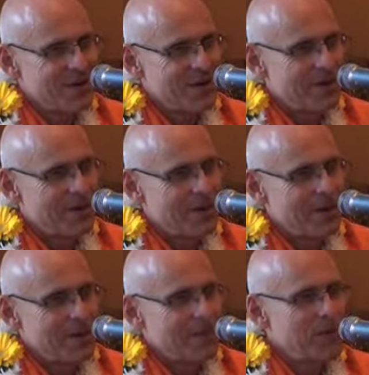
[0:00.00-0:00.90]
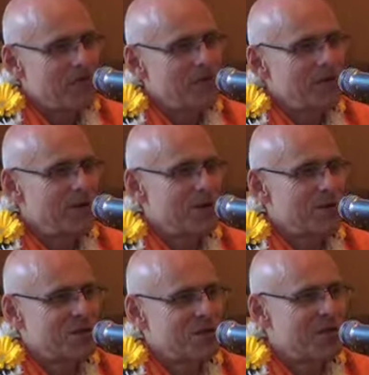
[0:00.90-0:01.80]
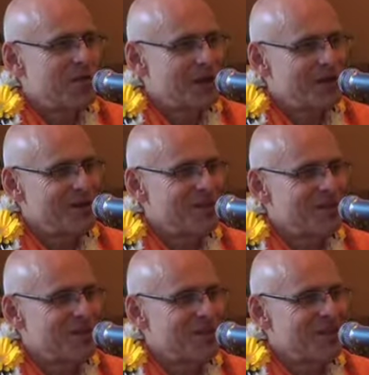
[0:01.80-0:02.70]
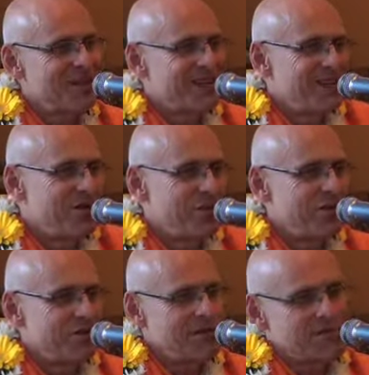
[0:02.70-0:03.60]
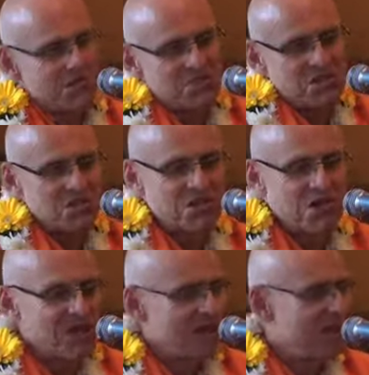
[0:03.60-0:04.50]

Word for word: Uh, before I was a bit careless, you know, this guy,